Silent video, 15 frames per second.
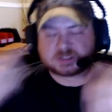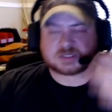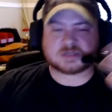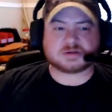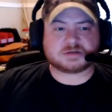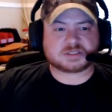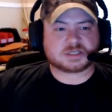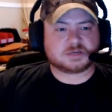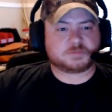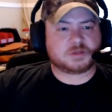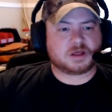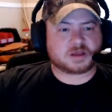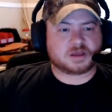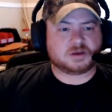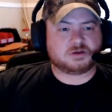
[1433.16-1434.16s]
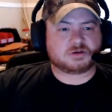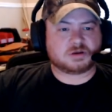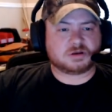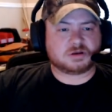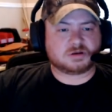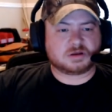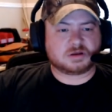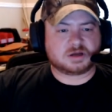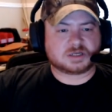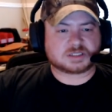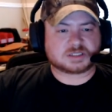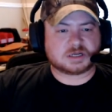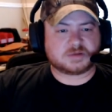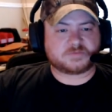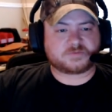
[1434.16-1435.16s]
there's a plugin you can uh,
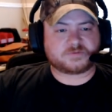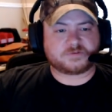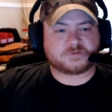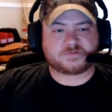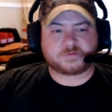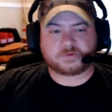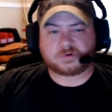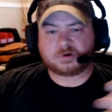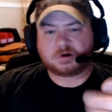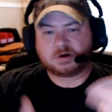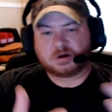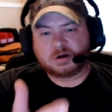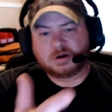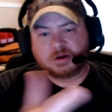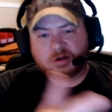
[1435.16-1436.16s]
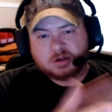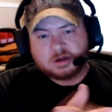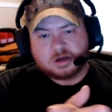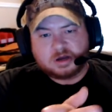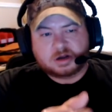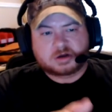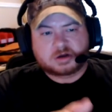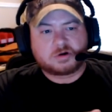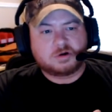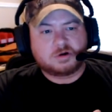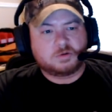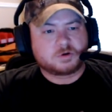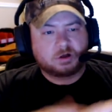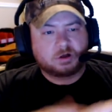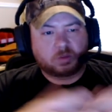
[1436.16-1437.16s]
set up for uh,
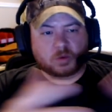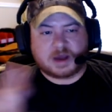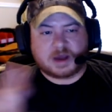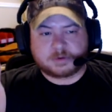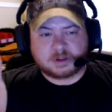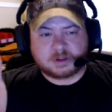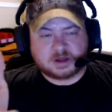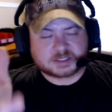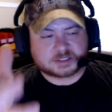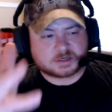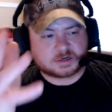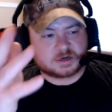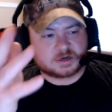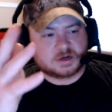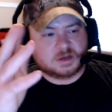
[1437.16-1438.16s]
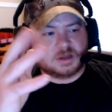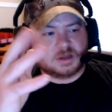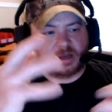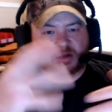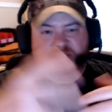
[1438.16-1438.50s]
Chrome called Wappalyzer. It'll